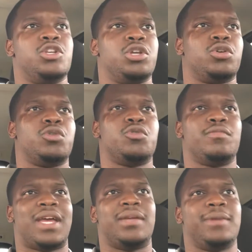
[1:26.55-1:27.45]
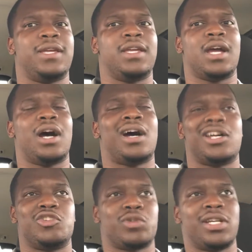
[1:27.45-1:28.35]
do maybe
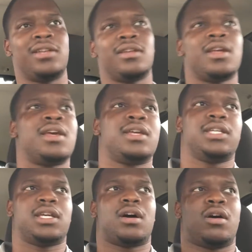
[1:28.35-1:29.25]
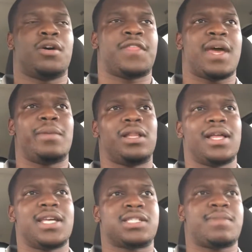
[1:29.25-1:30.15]
100 on the
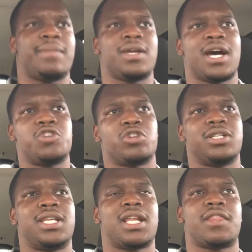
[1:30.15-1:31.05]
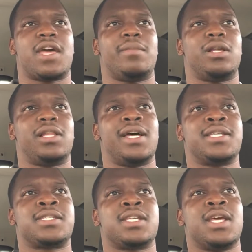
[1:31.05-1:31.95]
MLS, maybe 110 on the
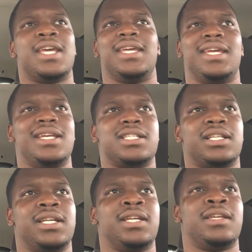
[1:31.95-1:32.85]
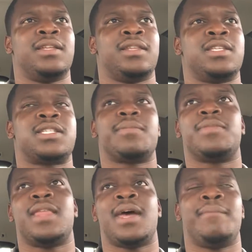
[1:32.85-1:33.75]
MLS easily. This is
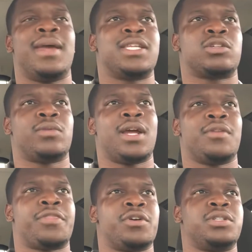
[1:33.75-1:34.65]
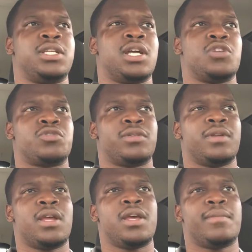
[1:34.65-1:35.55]
something that makes around
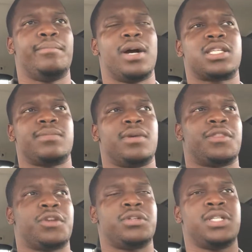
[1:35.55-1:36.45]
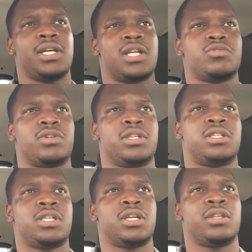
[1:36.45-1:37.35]
$1,300 a month,
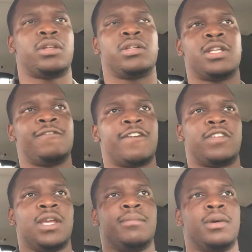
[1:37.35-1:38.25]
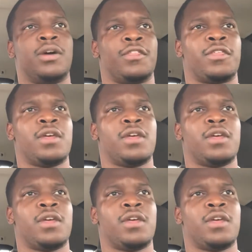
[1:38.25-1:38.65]
$1,300 to $1,350 a month,